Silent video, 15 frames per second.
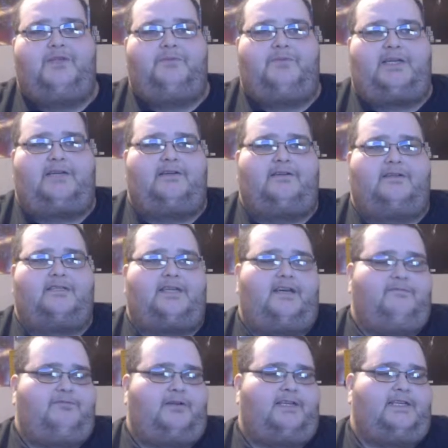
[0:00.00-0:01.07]
because I
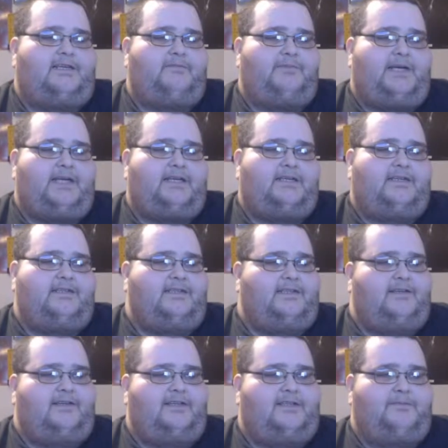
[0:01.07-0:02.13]
played it back
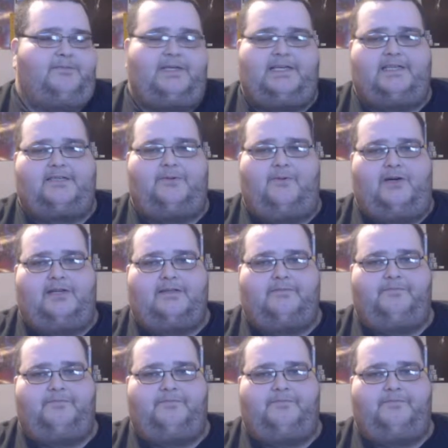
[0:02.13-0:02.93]
on the PS1